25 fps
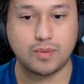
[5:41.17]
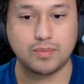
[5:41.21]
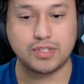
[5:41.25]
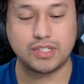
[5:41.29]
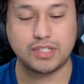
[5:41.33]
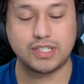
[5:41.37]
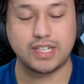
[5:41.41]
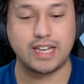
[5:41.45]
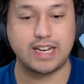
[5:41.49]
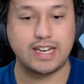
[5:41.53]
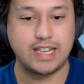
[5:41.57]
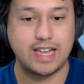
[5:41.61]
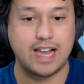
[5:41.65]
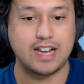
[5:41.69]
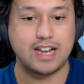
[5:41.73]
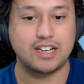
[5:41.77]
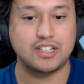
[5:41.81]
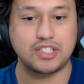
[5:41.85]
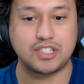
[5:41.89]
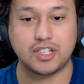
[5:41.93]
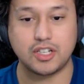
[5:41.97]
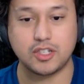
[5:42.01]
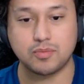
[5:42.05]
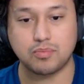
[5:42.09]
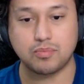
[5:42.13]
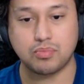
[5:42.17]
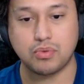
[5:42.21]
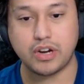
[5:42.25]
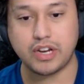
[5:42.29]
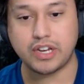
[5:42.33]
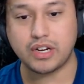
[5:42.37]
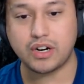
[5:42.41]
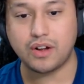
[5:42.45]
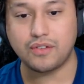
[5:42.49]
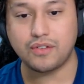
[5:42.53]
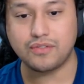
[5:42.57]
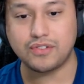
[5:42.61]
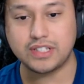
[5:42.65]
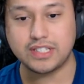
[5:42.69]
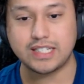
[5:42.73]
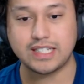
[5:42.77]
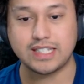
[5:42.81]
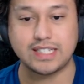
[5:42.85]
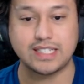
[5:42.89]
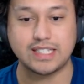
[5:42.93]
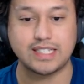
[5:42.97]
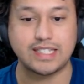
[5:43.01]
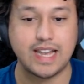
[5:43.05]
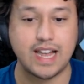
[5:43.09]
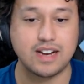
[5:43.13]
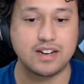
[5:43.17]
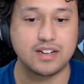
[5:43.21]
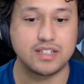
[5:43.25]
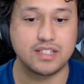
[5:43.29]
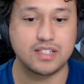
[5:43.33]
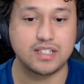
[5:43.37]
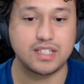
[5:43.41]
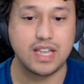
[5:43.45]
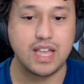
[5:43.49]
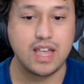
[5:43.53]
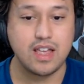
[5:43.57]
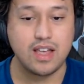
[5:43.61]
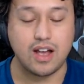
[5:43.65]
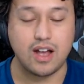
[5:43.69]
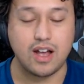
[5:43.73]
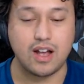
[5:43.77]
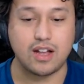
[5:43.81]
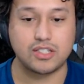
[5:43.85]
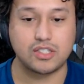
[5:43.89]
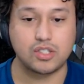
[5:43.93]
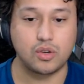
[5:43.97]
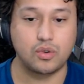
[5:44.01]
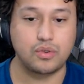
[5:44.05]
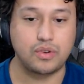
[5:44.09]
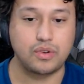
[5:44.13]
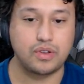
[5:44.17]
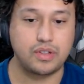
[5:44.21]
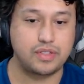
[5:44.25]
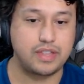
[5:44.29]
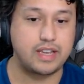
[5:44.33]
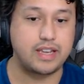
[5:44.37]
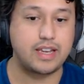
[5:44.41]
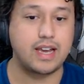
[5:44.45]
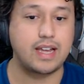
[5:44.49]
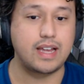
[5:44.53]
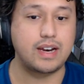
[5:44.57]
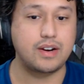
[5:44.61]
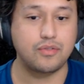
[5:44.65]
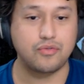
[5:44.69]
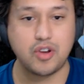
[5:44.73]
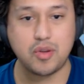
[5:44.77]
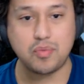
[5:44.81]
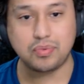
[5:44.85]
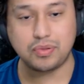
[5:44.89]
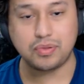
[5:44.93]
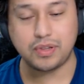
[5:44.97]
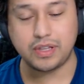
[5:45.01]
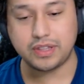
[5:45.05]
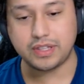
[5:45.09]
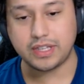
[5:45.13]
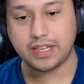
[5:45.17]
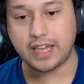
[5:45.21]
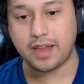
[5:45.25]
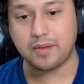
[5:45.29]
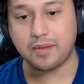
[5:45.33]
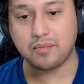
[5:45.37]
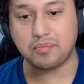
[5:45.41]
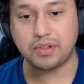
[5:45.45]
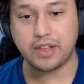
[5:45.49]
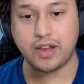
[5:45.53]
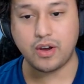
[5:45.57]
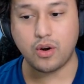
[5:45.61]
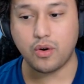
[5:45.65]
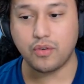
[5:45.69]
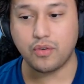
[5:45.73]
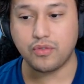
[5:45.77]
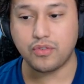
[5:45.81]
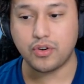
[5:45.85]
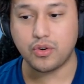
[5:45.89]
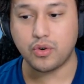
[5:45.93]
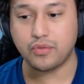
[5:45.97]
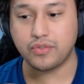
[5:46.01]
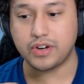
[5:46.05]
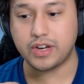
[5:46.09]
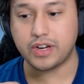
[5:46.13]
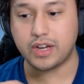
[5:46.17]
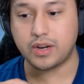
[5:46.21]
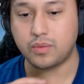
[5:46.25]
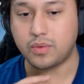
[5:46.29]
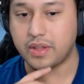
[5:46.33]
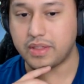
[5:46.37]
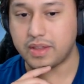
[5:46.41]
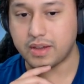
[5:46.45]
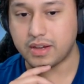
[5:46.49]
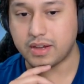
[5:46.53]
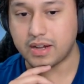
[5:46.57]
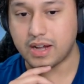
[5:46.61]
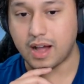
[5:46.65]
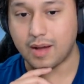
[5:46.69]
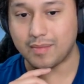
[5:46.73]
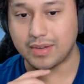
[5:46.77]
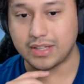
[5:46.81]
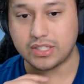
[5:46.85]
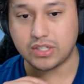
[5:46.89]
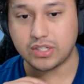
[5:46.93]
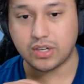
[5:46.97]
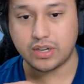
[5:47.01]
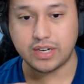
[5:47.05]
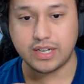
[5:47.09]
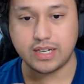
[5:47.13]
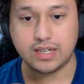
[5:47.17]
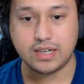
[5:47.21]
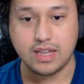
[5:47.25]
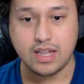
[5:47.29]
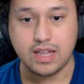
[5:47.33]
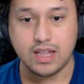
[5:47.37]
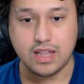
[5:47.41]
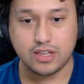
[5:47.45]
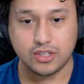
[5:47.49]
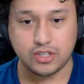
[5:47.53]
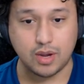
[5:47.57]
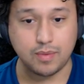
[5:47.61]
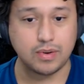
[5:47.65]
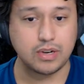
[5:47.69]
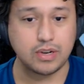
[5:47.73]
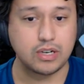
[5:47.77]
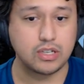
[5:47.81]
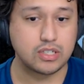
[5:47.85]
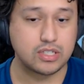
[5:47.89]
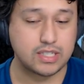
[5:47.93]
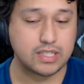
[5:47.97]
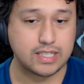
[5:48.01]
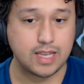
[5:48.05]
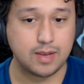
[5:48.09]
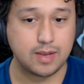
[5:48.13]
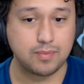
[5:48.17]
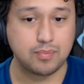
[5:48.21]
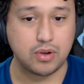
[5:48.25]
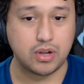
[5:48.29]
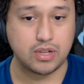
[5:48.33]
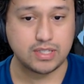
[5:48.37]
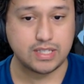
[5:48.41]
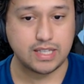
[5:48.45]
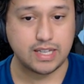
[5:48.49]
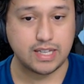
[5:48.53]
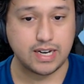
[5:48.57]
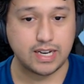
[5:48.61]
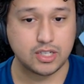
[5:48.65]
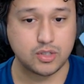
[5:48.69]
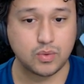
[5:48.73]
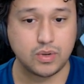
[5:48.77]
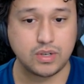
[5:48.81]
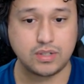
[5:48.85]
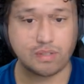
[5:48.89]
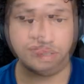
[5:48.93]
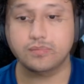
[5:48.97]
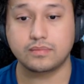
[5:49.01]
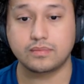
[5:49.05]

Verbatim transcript: state, he actually does break it off into his daggers. So they kind of replete the gameplay over and over again while they comment on it. So I'm going to skip on to the next one.